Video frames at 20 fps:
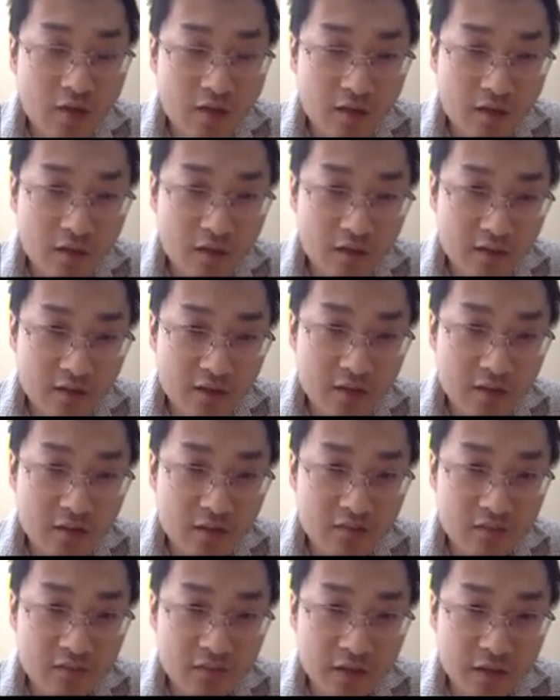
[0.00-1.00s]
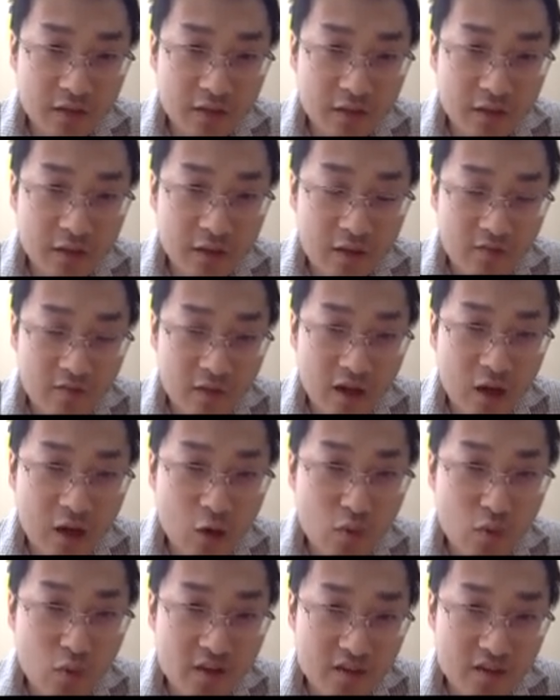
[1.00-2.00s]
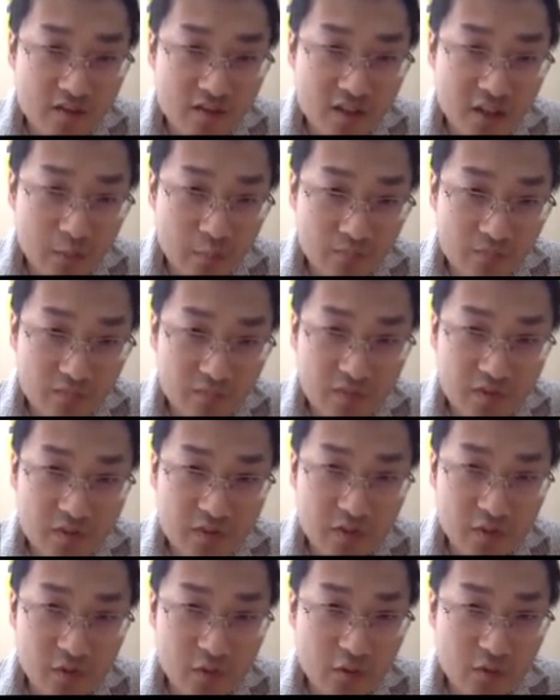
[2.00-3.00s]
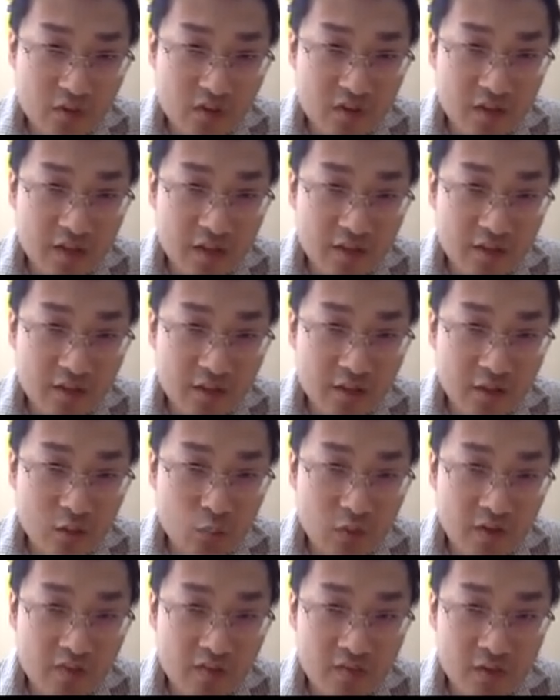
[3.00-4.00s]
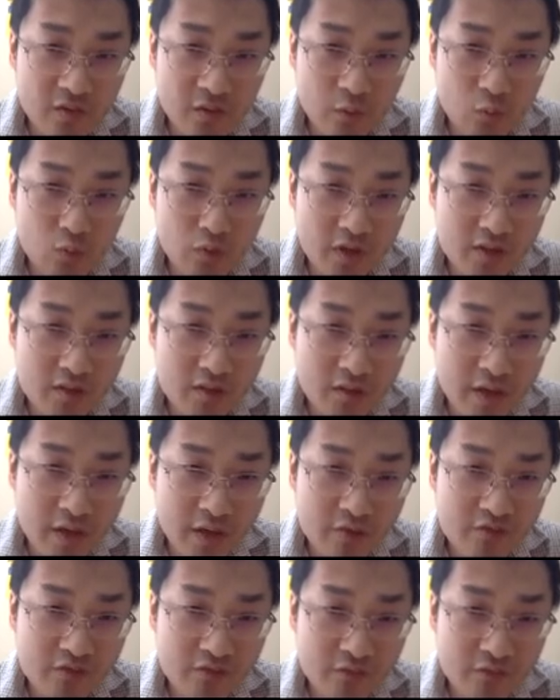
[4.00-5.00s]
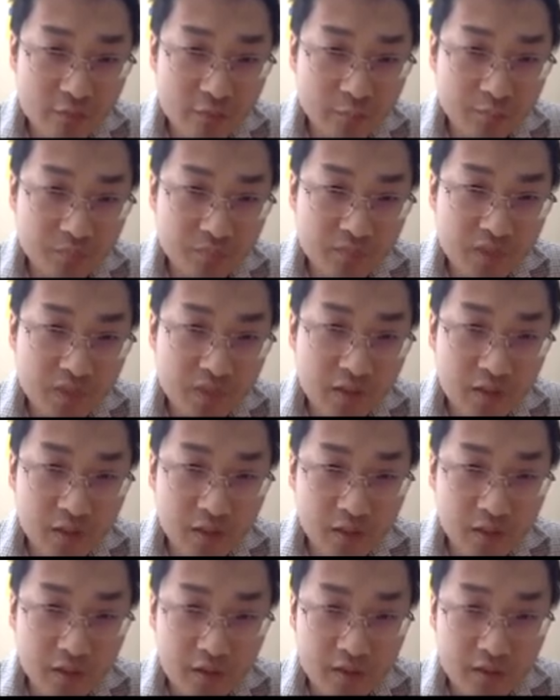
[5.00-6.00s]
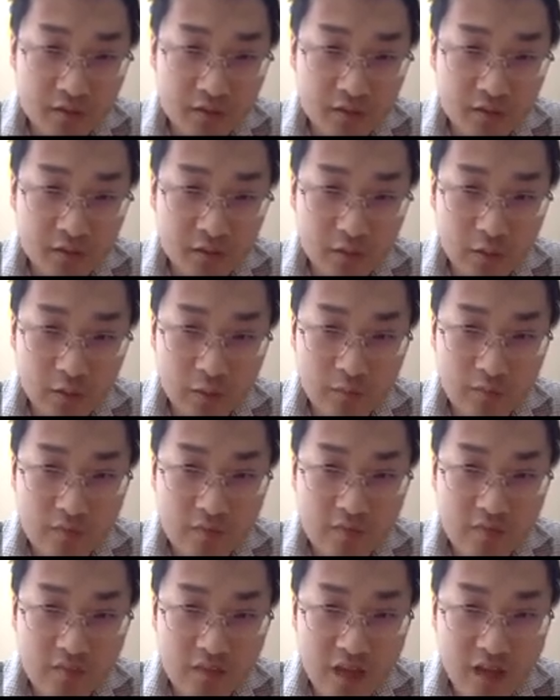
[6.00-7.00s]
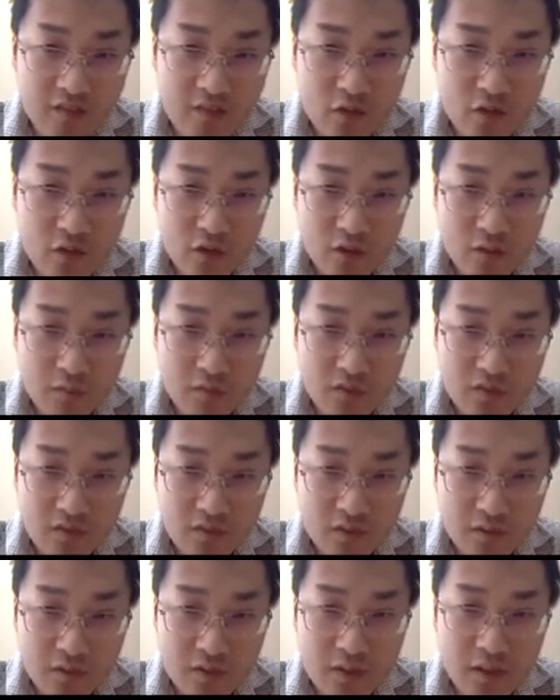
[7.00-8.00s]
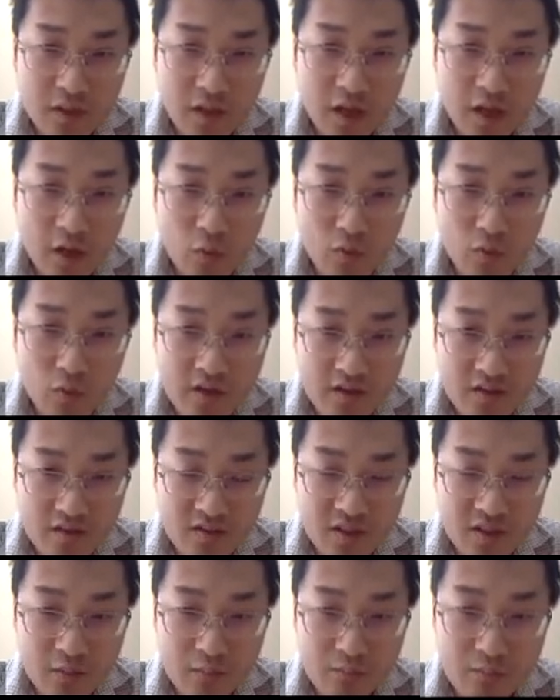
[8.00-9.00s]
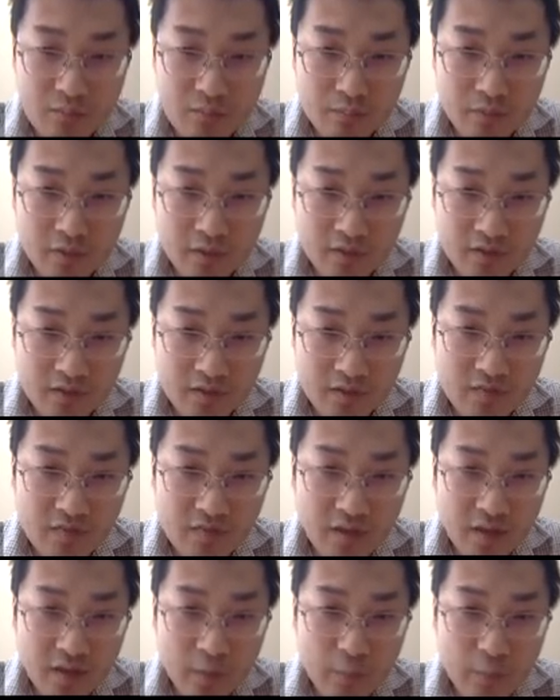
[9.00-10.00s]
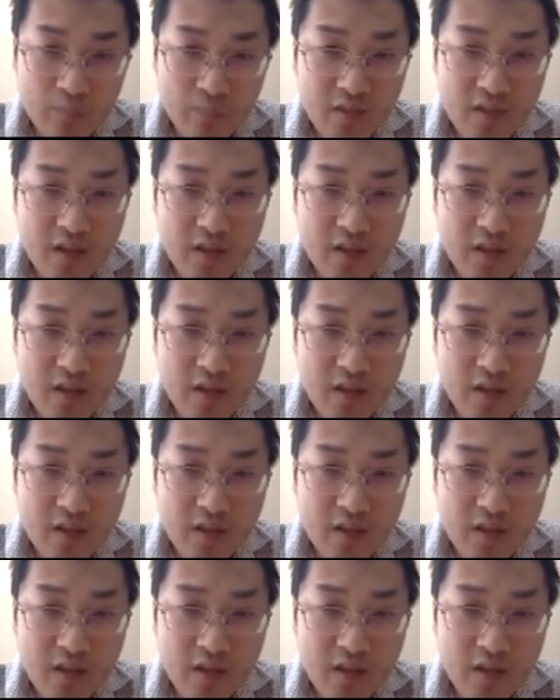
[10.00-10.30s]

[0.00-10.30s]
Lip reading: is kind of like the unweighted sum. So you see, I take away the weight f, and the other terms are weighted sum, but they are